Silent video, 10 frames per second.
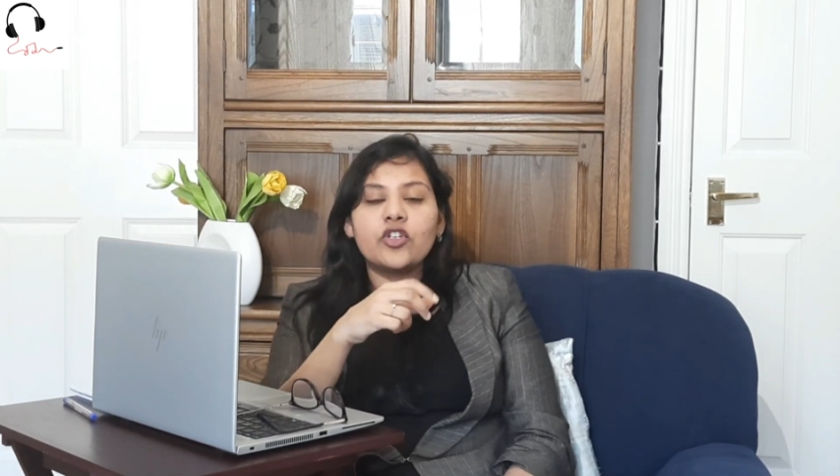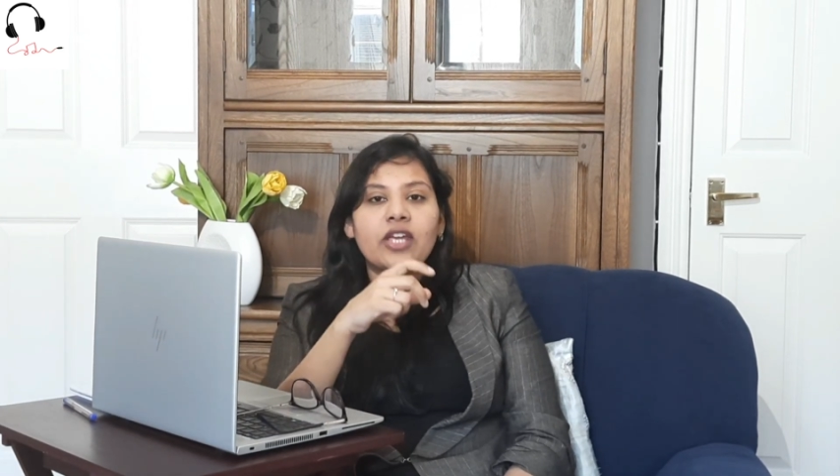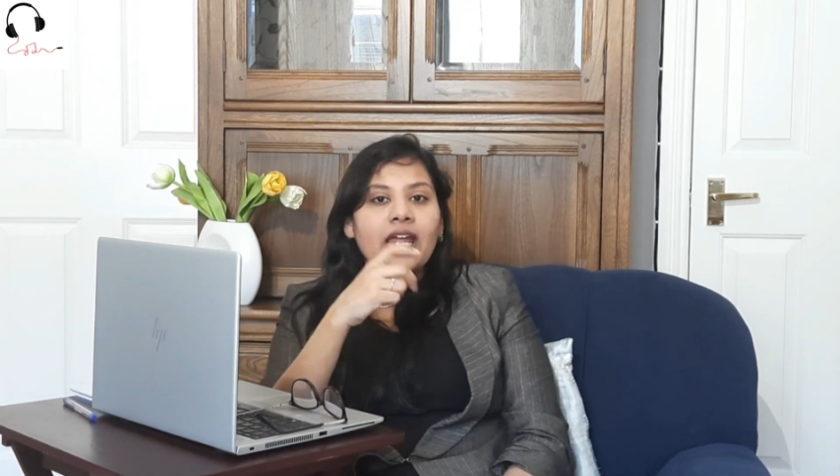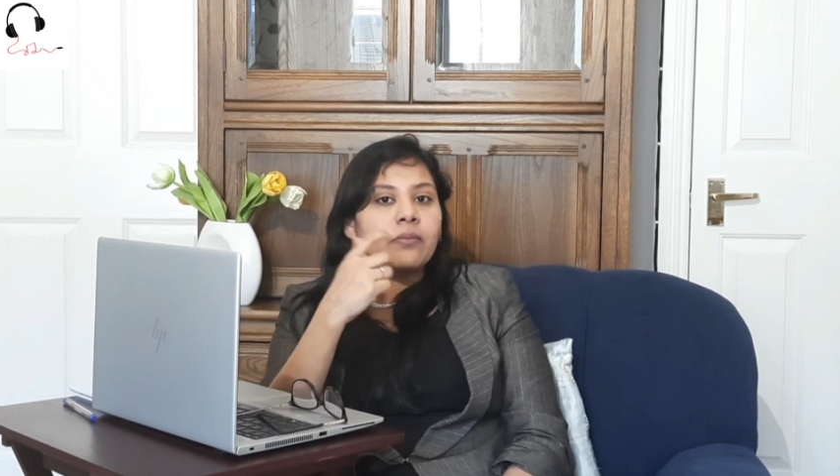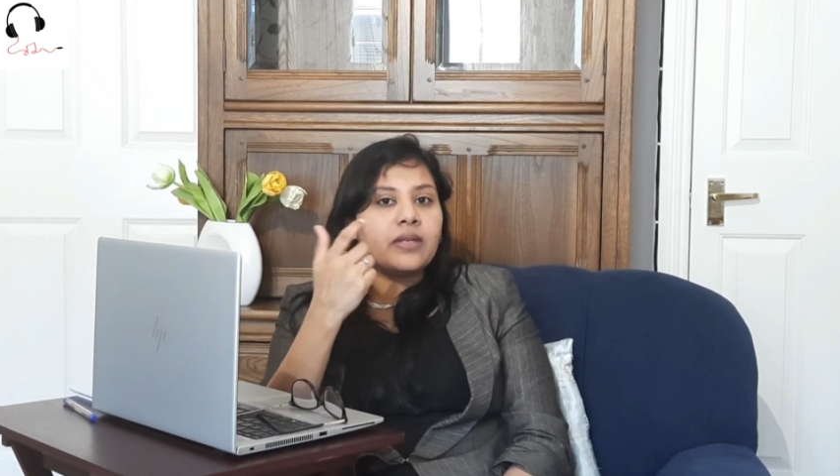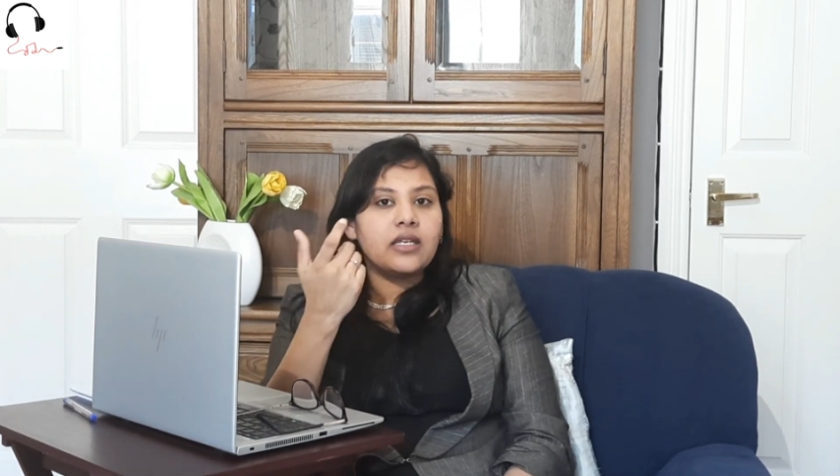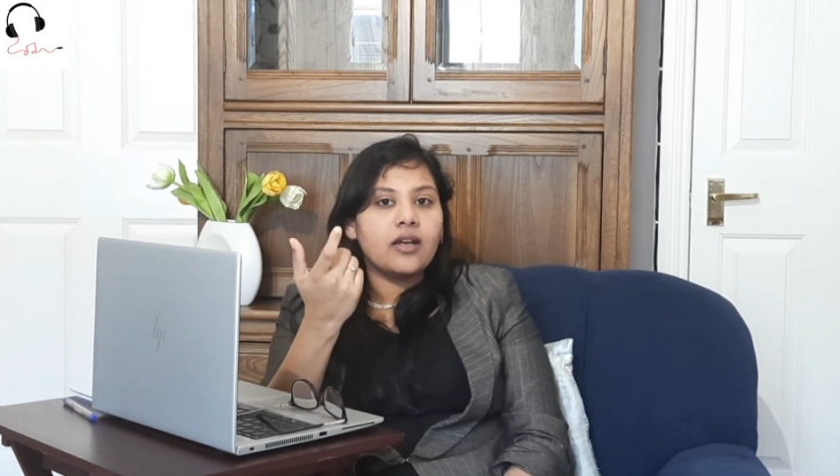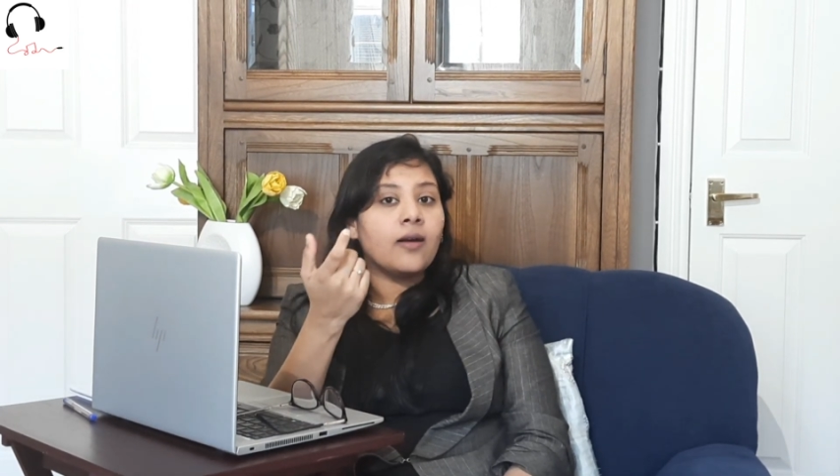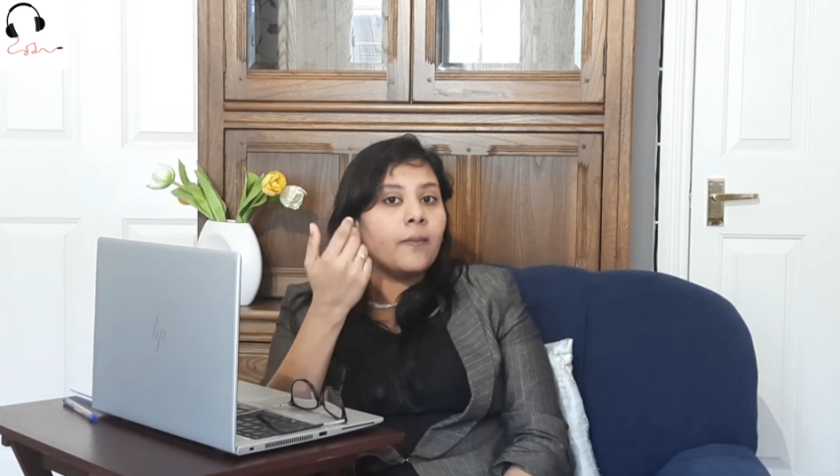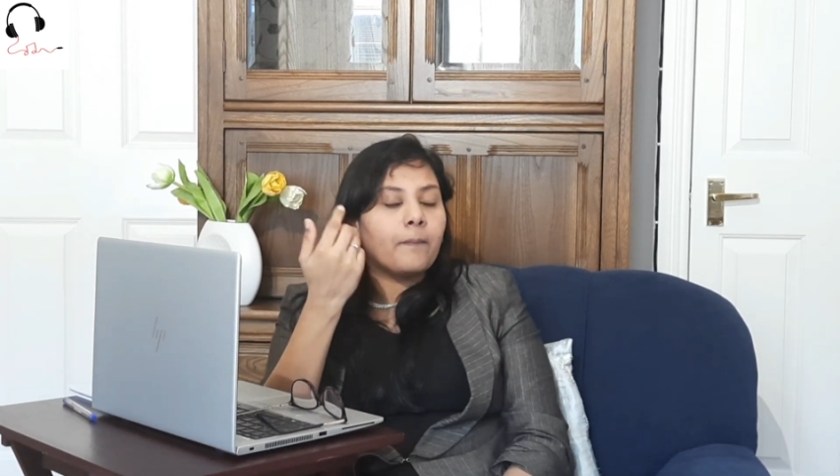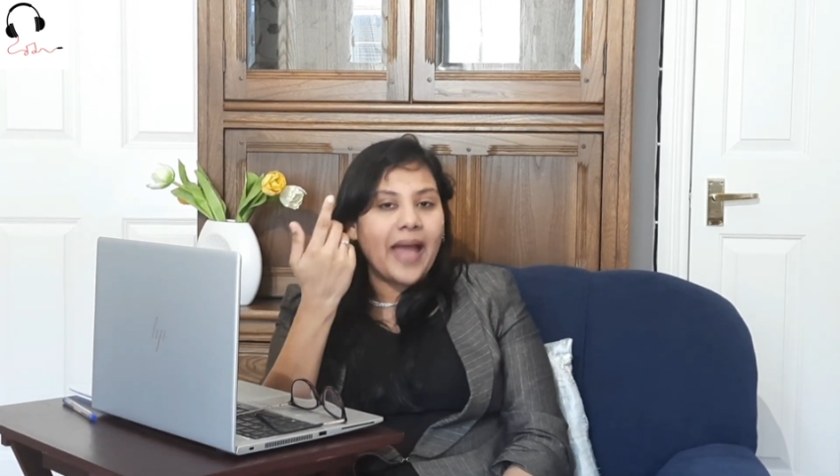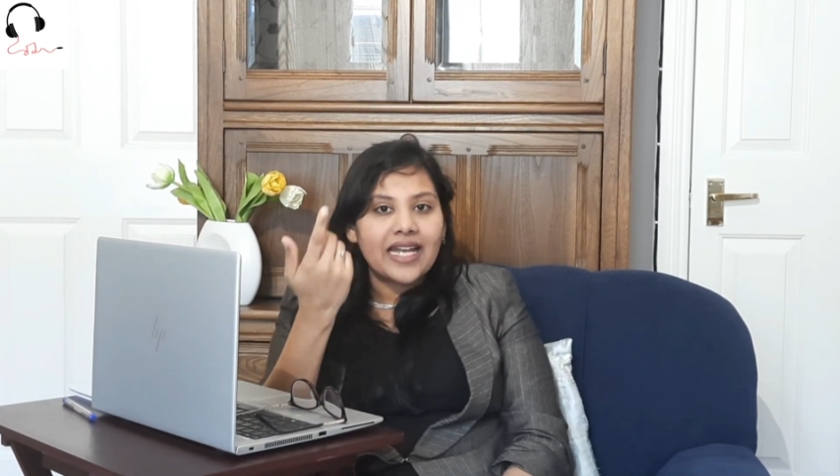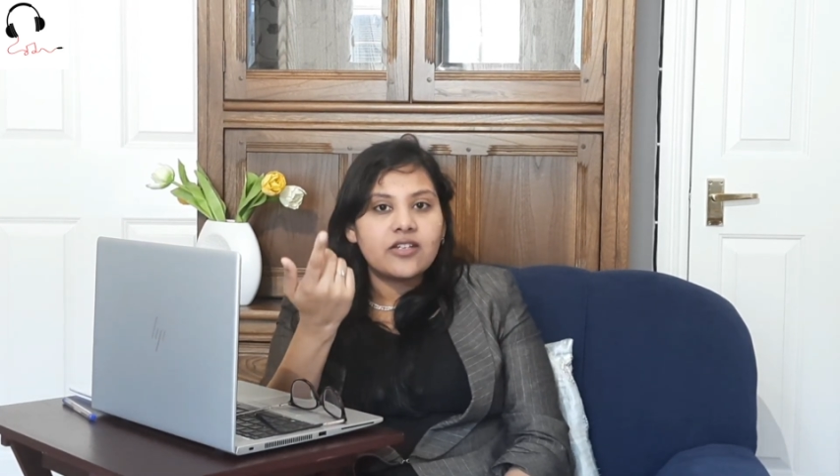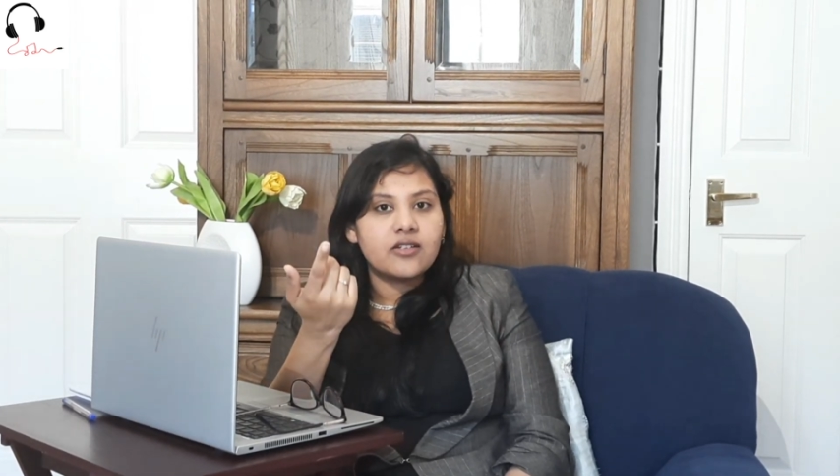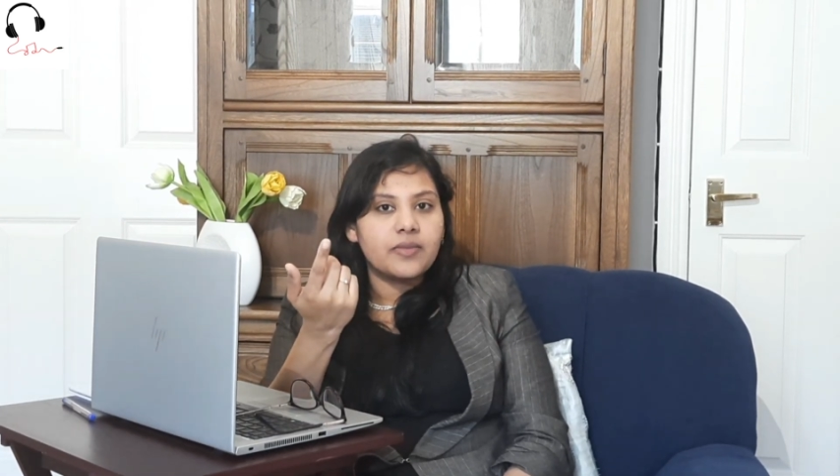which can be
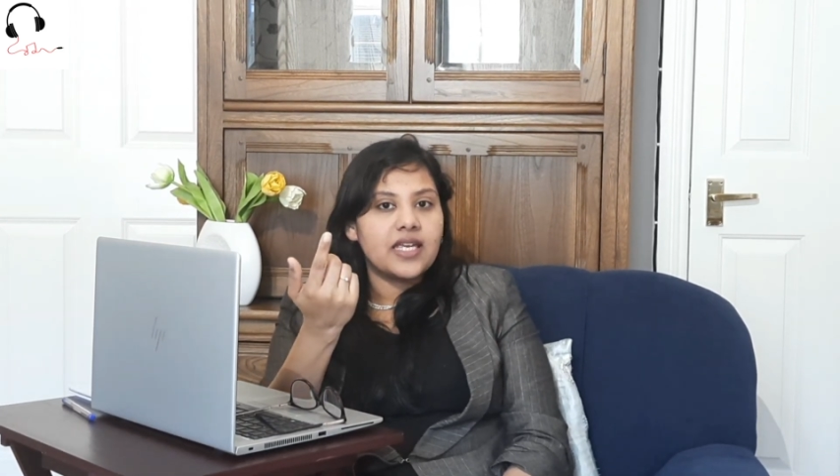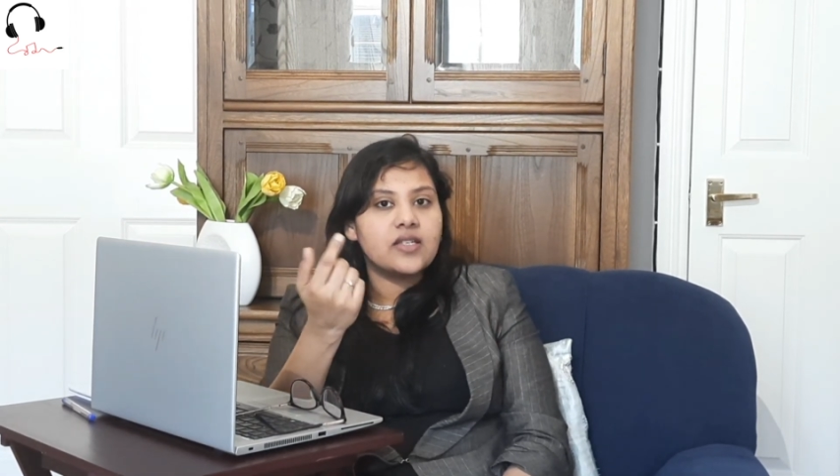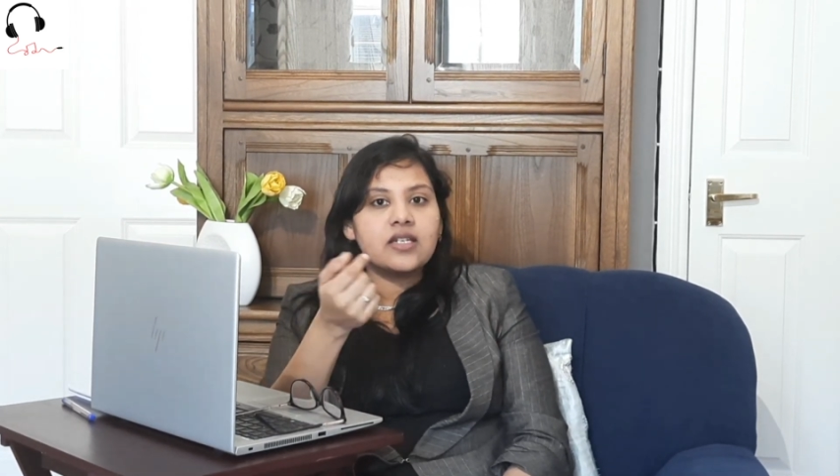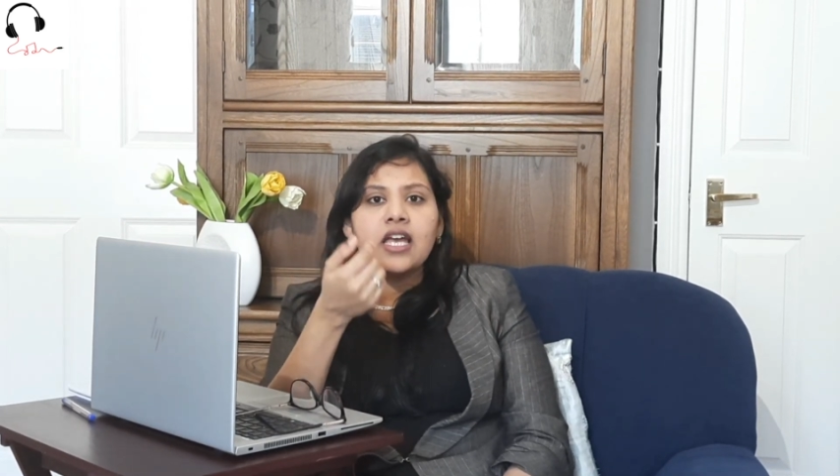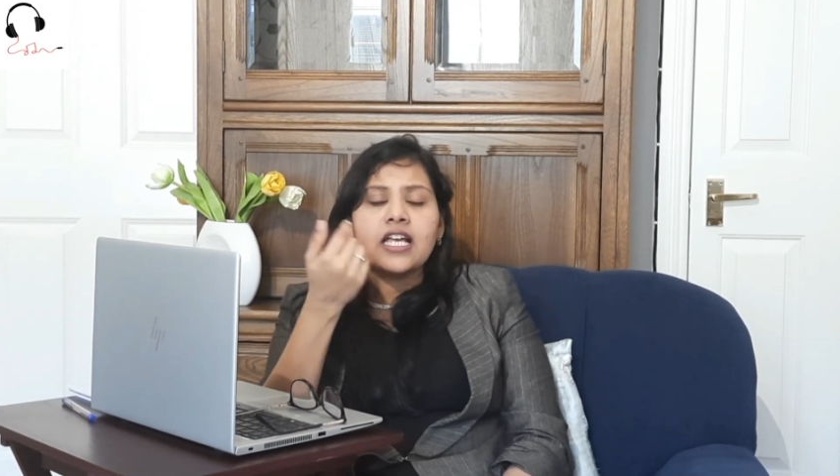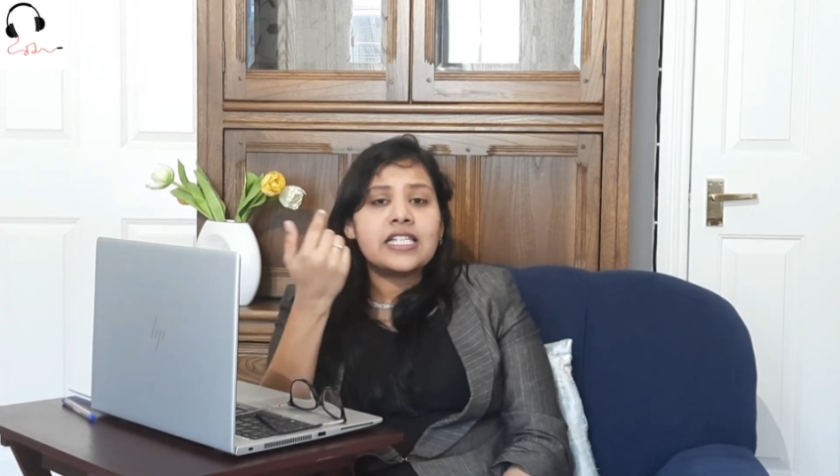pattern-based,